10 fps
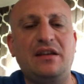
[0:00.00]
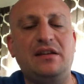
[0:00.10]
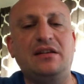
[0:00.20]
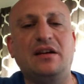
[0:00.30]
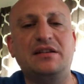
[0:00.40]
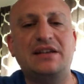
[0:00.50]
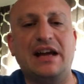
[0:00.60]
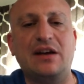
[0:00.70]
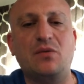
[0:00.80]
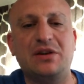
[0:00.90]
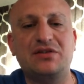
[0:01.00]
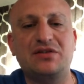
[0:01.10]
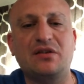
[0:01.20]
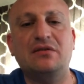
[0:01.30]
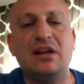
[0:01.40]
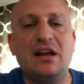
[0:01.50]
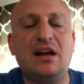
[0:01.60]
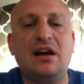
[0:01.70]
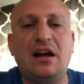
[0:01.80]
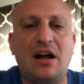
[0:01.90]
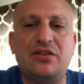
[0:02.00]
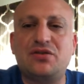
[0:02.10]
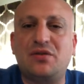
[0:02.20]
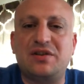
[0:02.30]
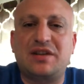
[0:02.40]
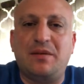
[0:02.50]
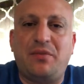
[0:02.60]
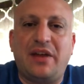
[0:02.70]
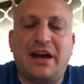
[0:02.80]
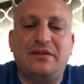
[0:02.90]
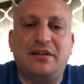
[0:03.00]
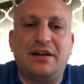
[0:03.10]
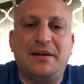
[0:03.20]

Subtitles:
the Tang Witch. So I'll sort of skip that